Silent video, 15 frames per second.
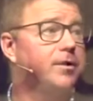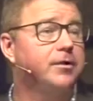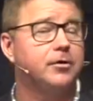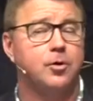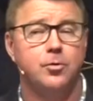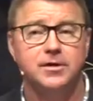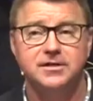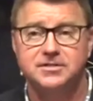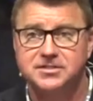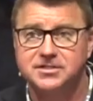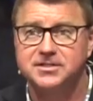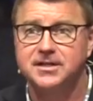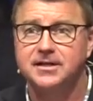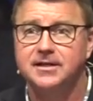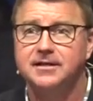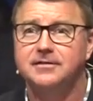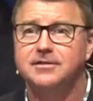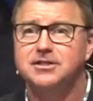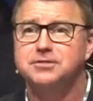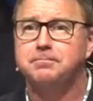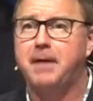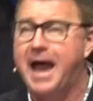we are going to see in
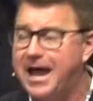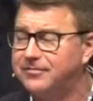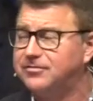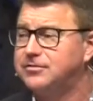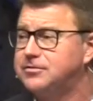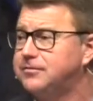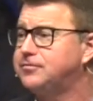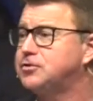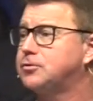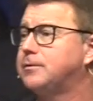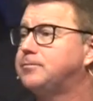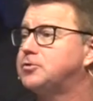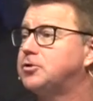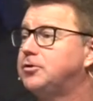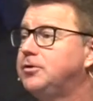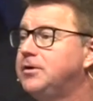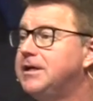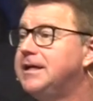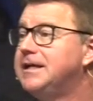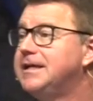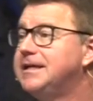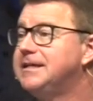this passage of Scripture
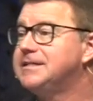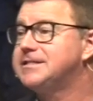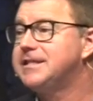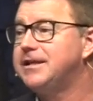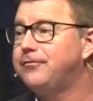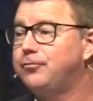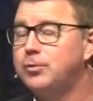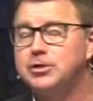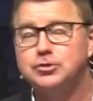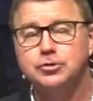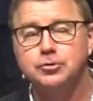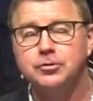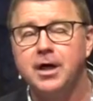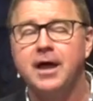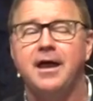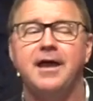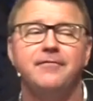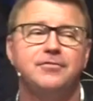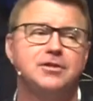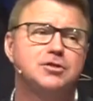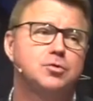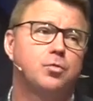is that if we do not
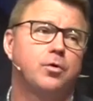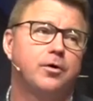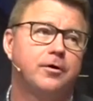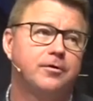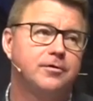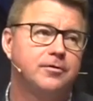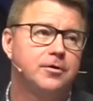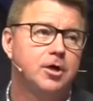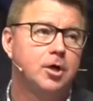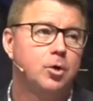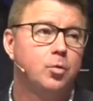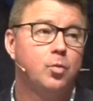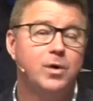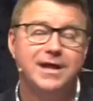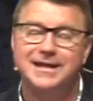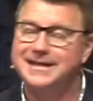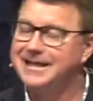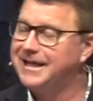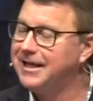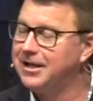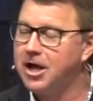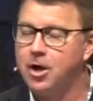have His Word, we
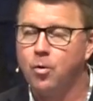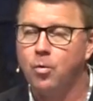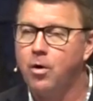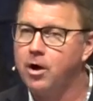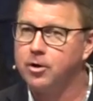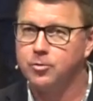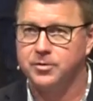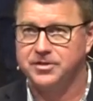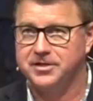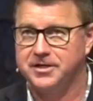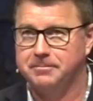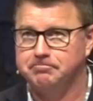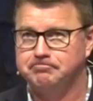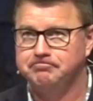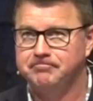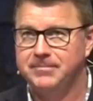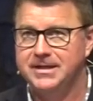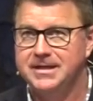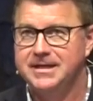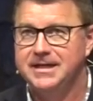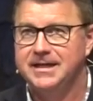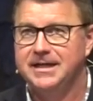cannot walk with Him.
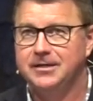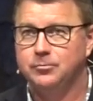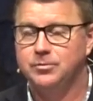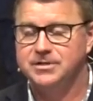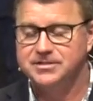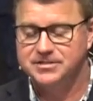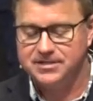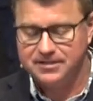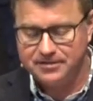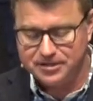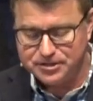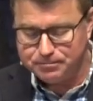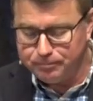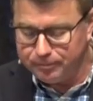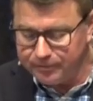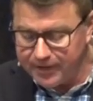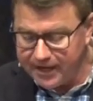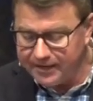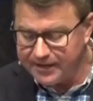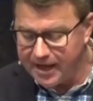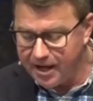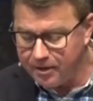And we see this
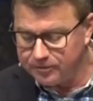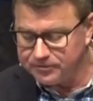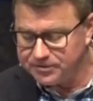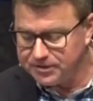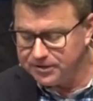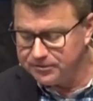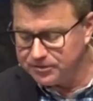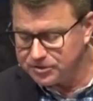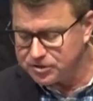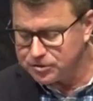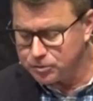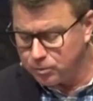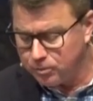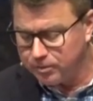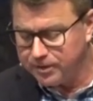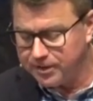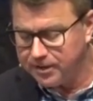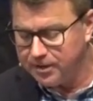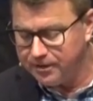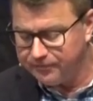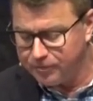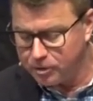played out in the
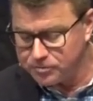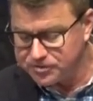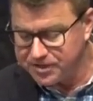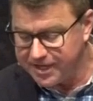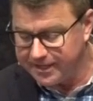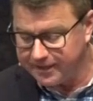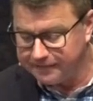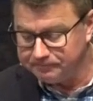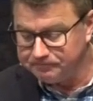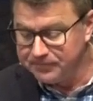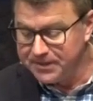story of Hosea.